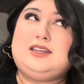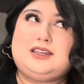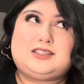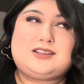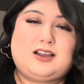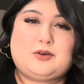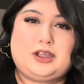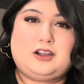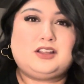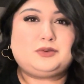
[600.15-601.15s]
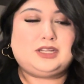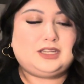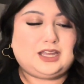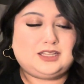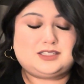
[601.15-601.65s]
It's not quite Halloween
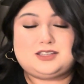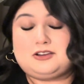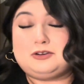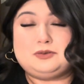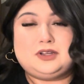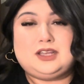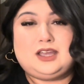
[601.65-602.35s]
yet, so